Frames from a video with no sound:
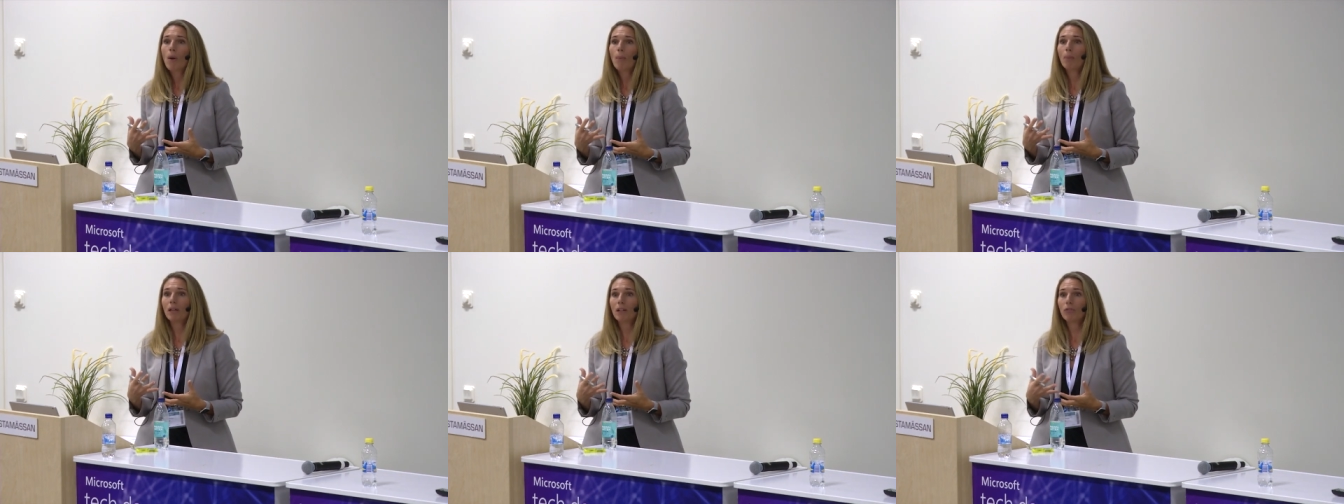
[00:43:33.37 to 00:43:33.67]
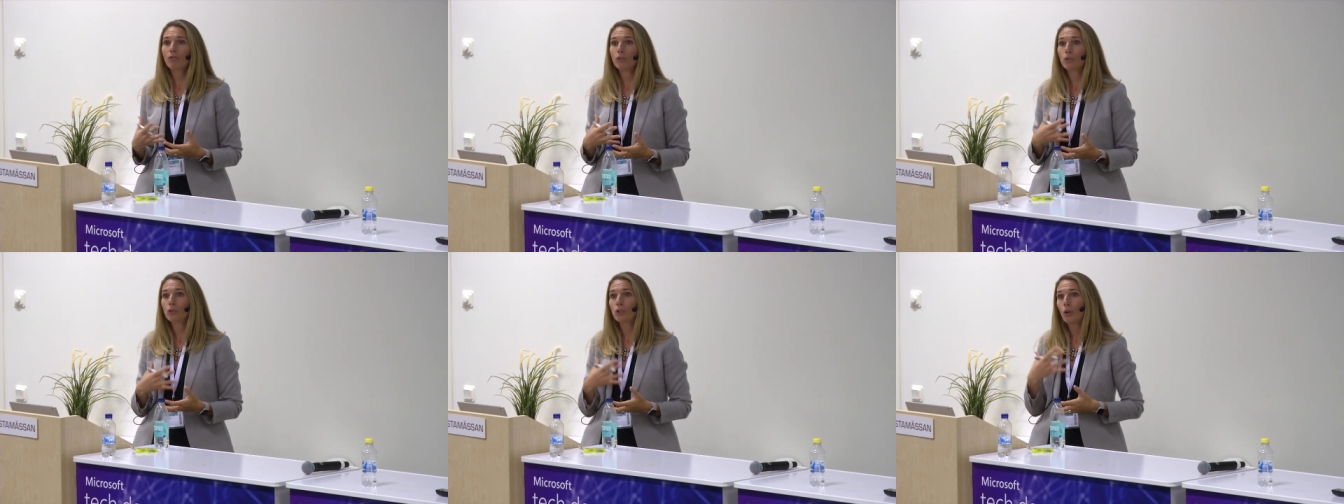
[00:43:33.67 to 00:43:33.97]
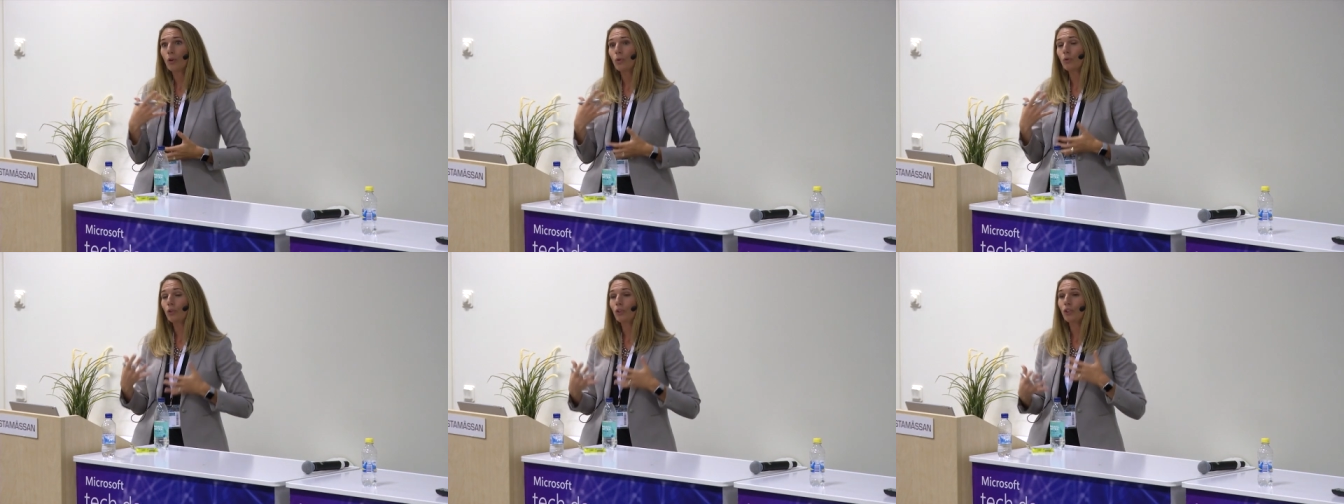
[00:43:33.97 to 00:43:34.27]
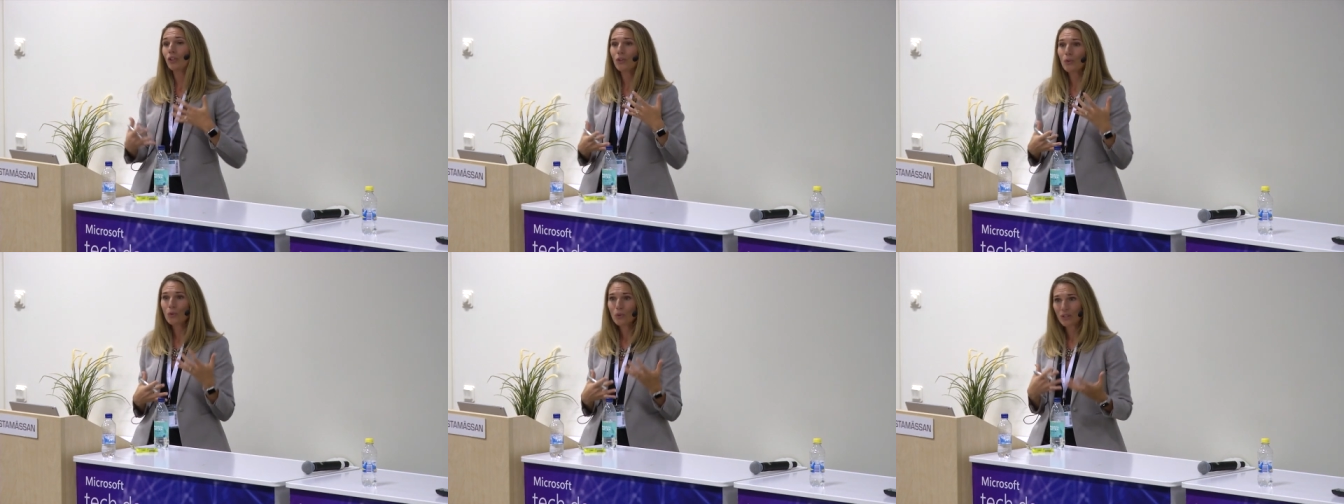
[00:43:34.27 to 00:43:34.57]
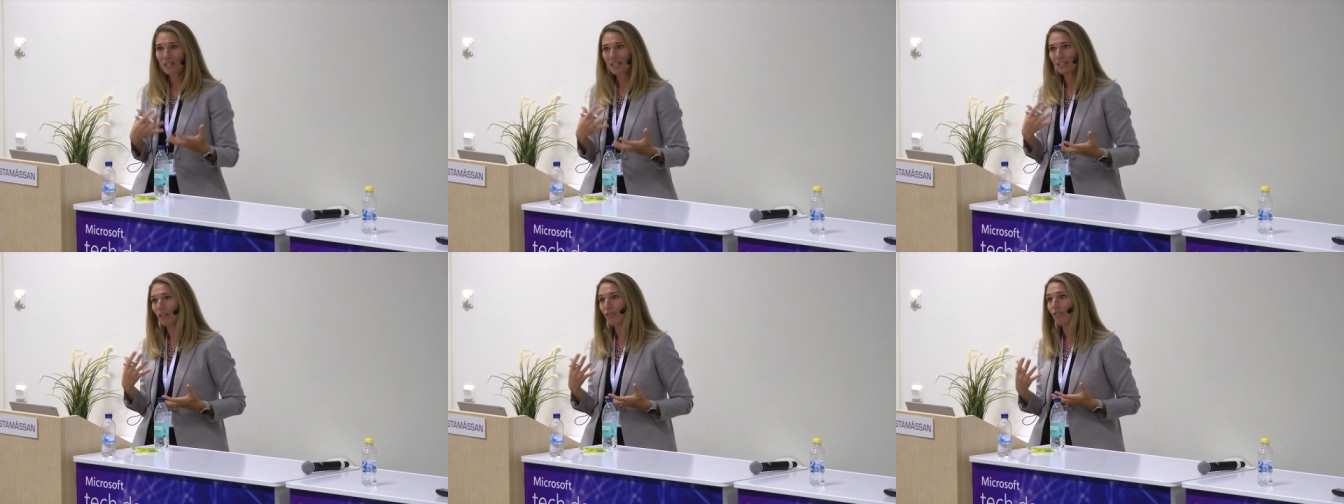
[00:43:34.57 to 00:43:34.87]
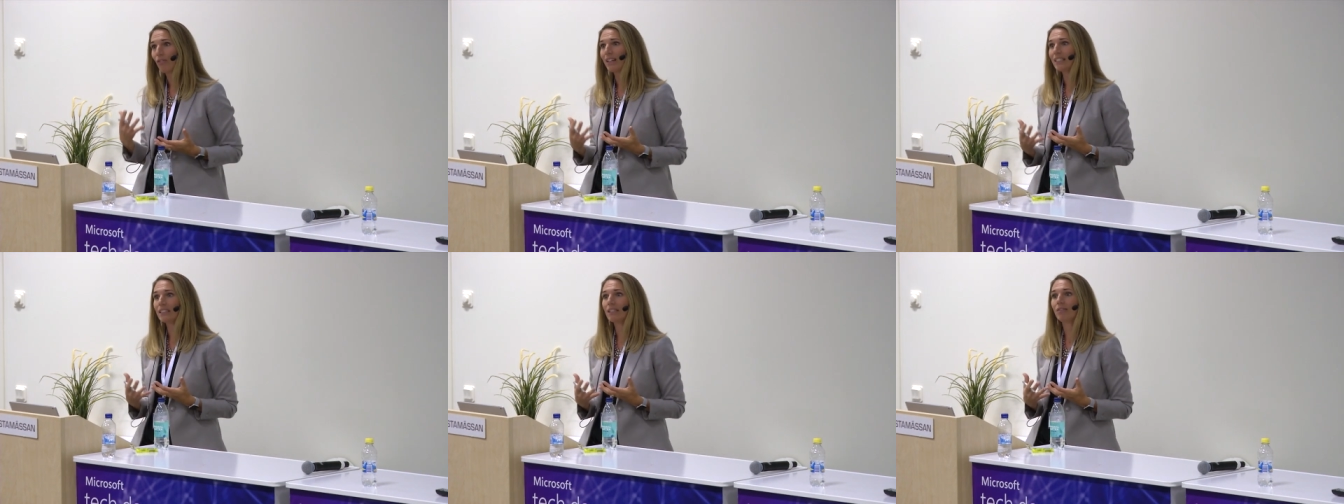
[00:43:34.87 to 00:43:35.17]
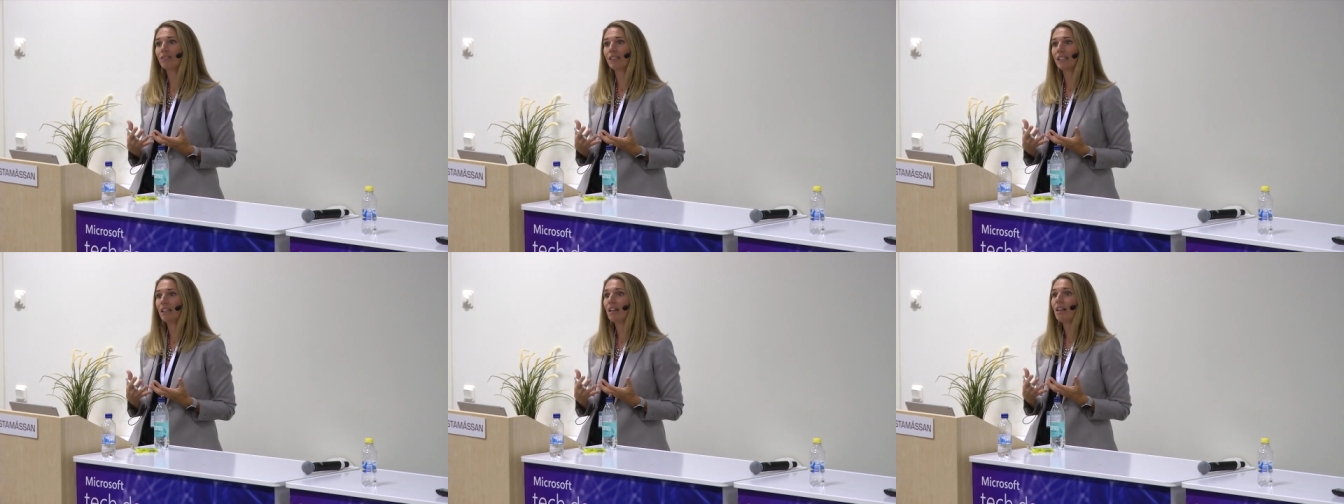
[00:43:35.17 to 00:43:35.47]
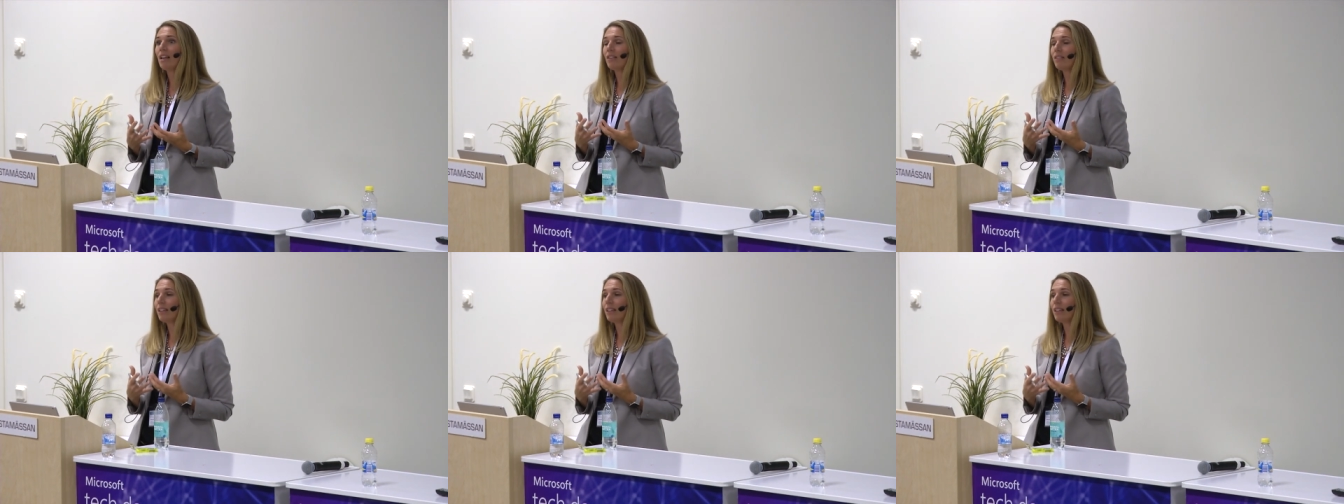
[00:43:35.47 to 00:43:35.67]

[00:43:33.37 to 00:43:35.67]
But if you don't use it effectively,